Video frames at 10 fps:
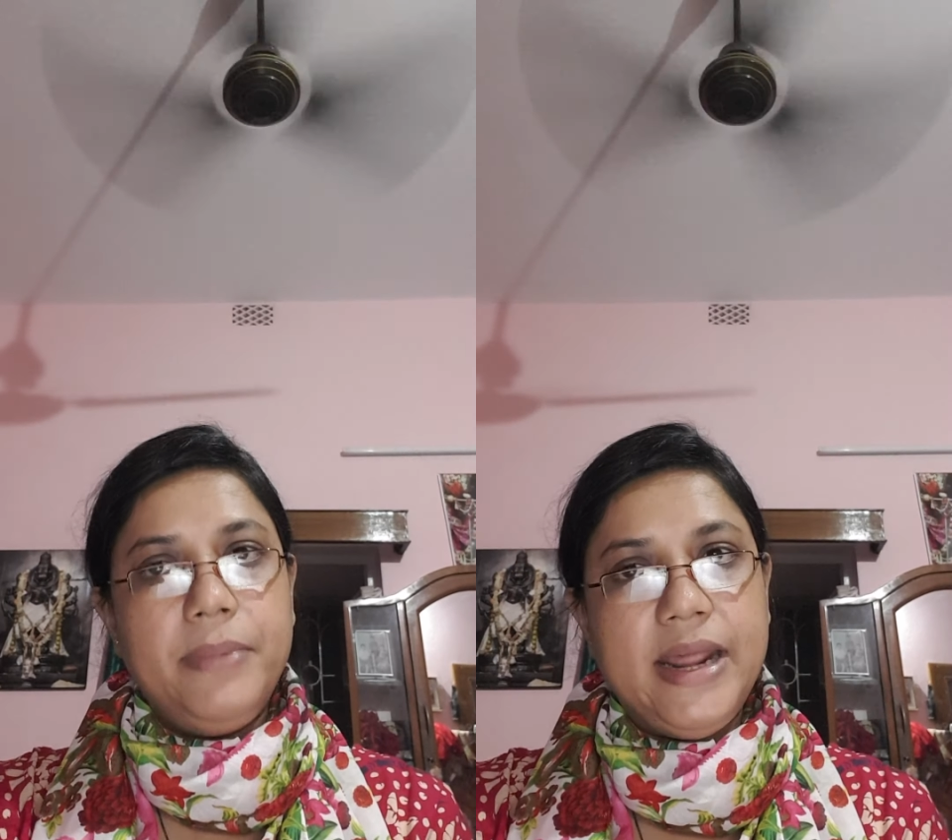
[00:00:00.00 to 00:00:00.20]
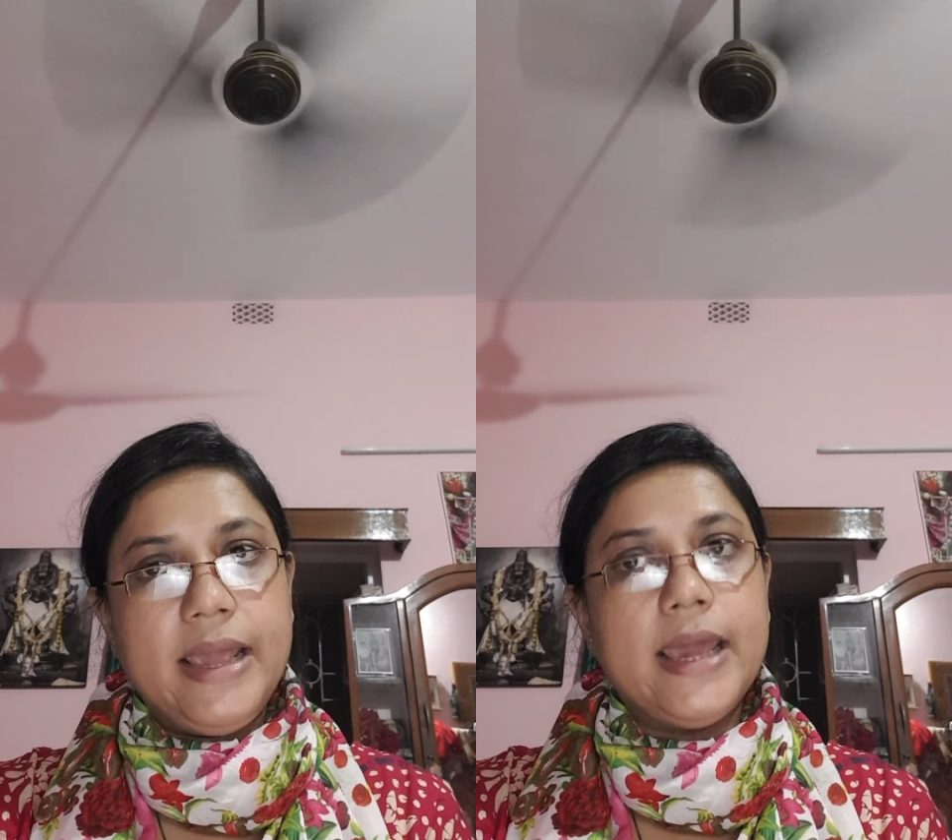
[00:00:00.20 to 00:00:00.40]

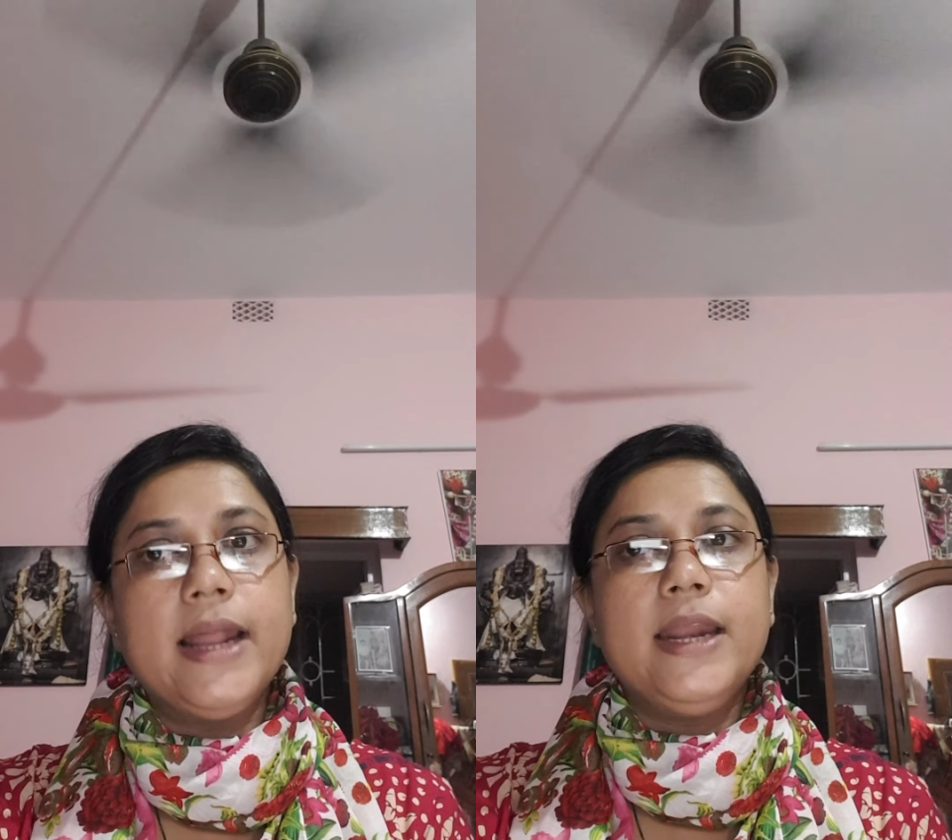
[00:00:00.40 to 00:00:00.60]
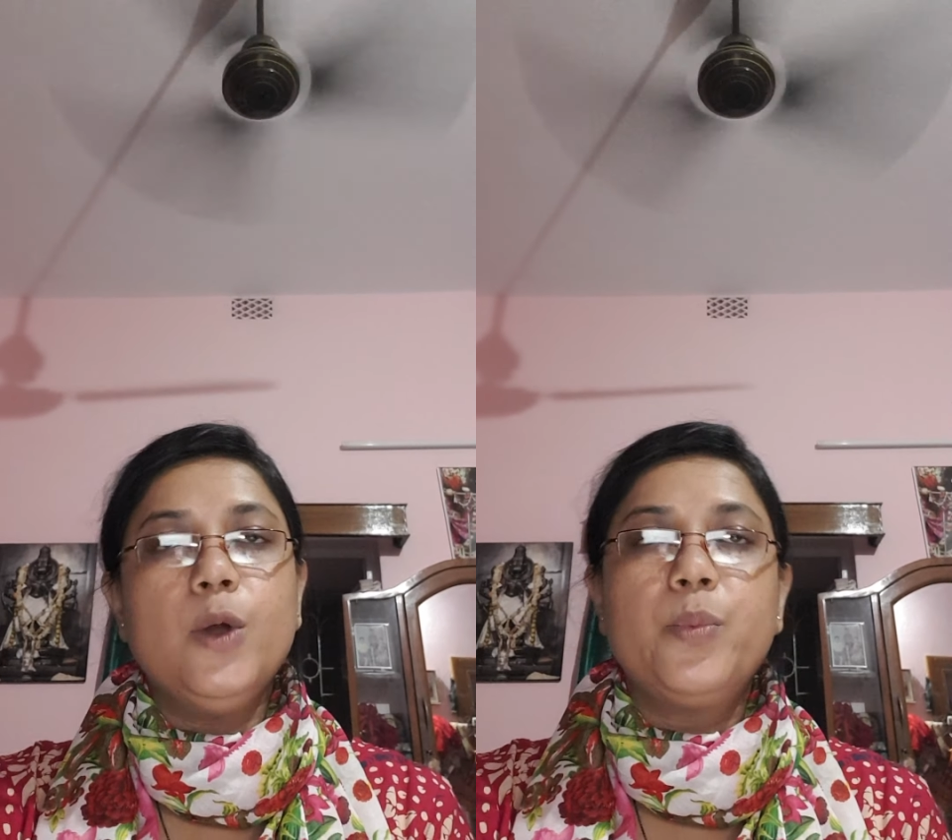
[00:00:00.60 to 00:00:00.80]

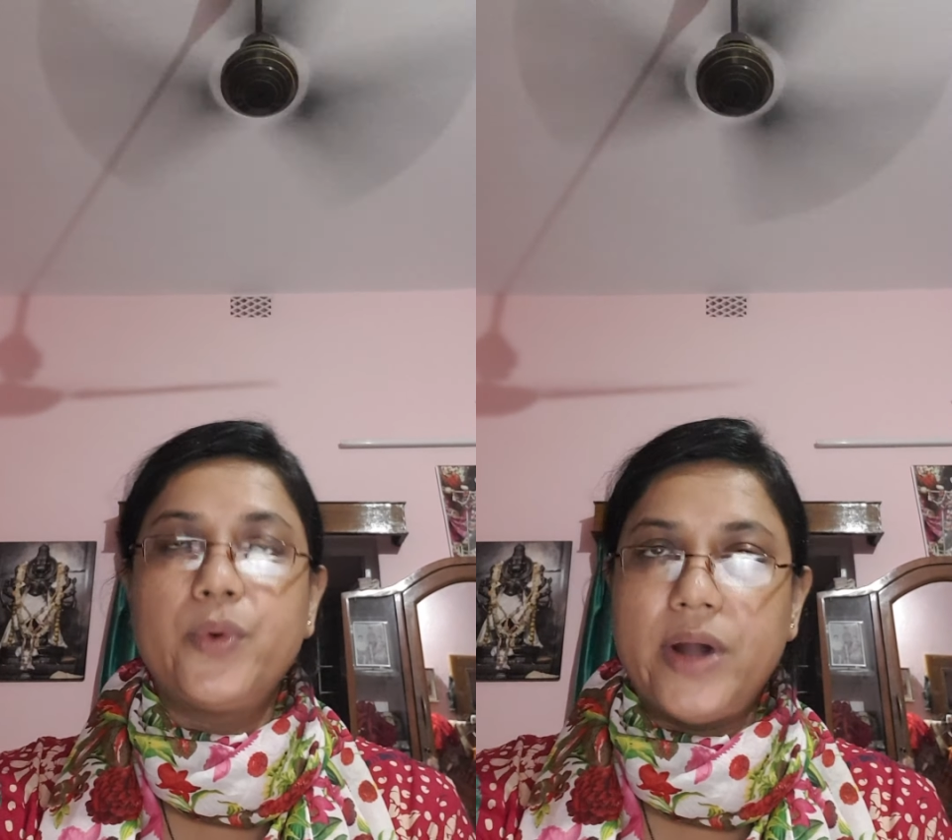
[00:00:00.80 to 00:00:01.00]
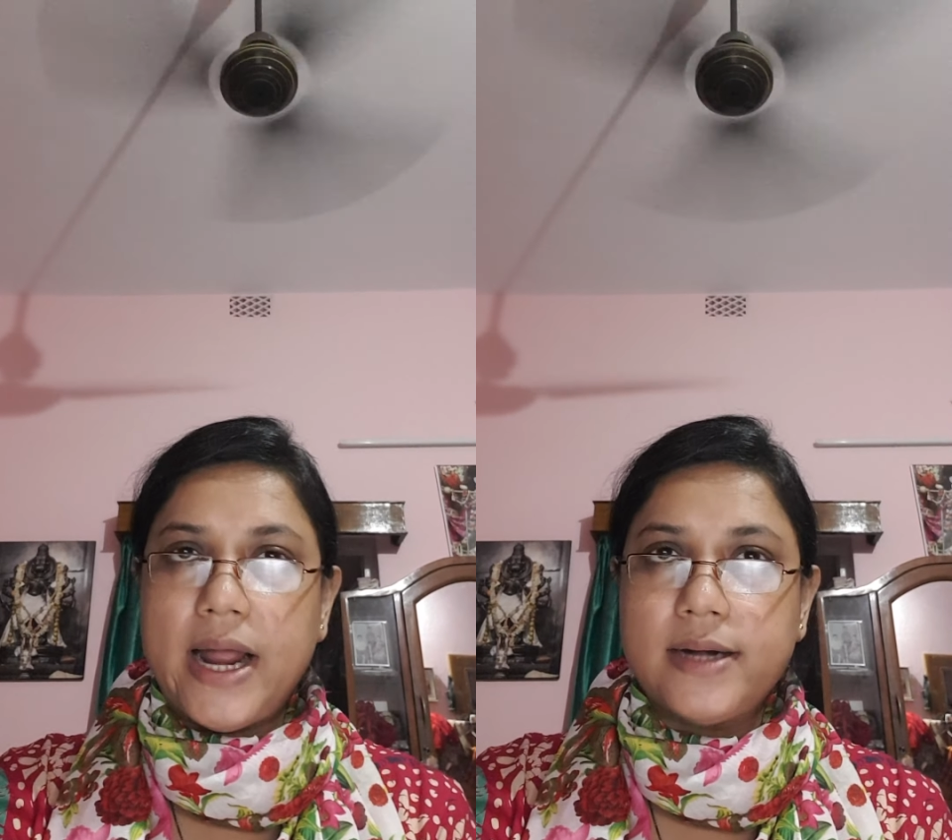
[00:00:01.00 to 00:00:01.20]
bringing new
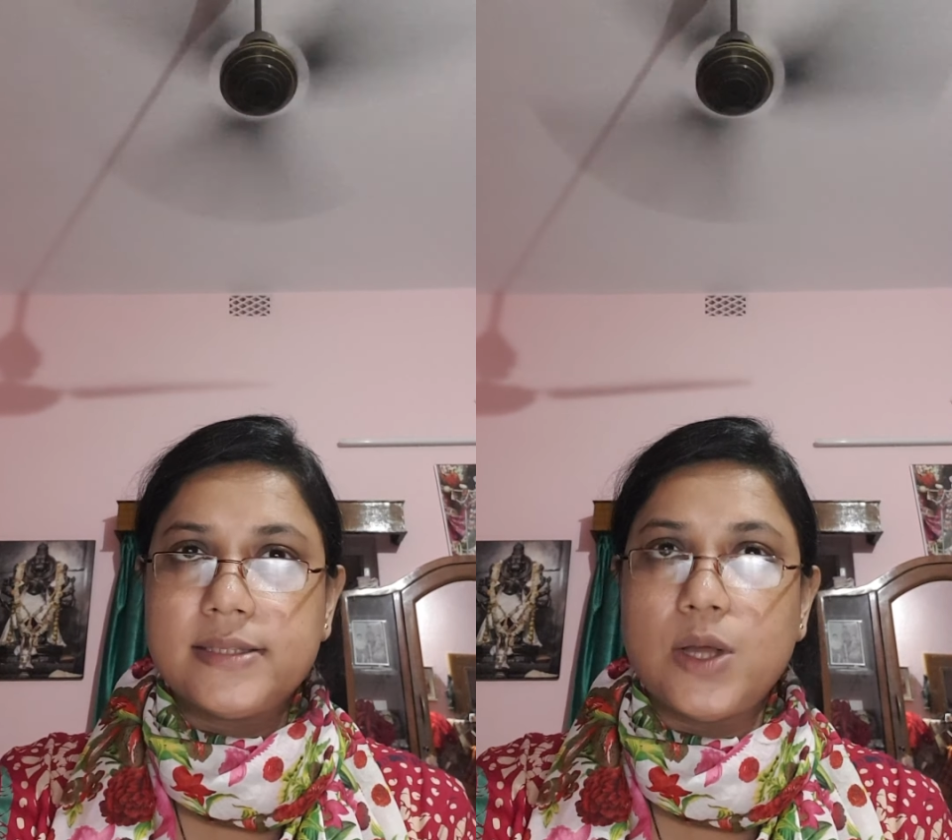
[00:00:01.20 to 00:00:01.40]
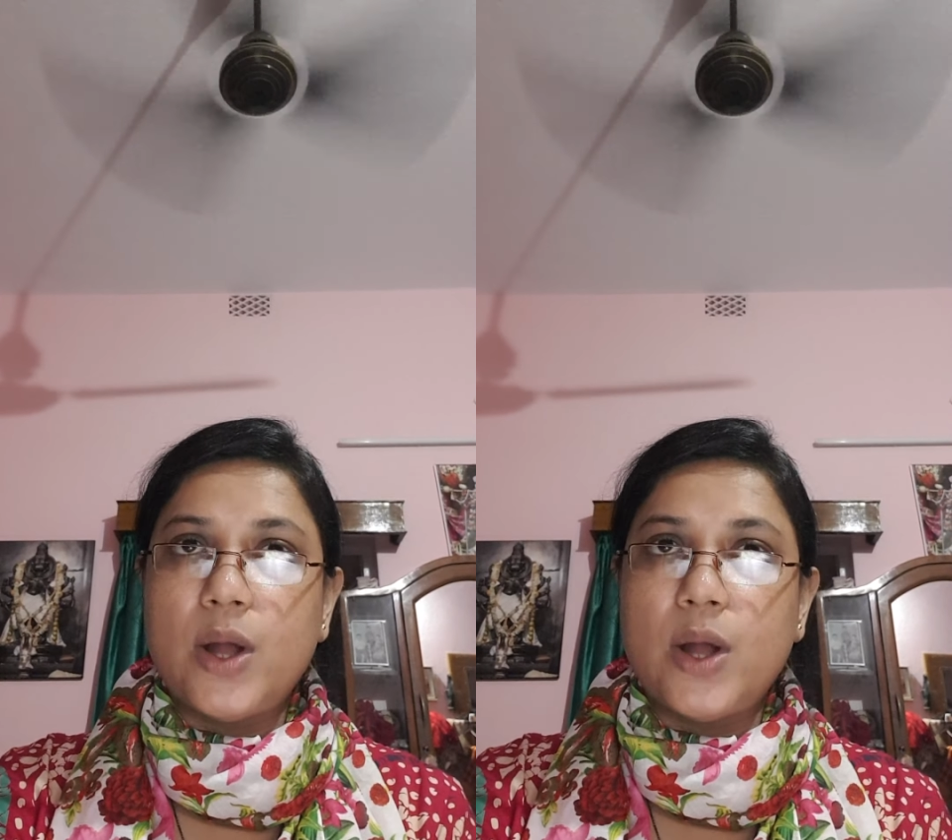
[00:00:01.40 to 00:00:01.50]
products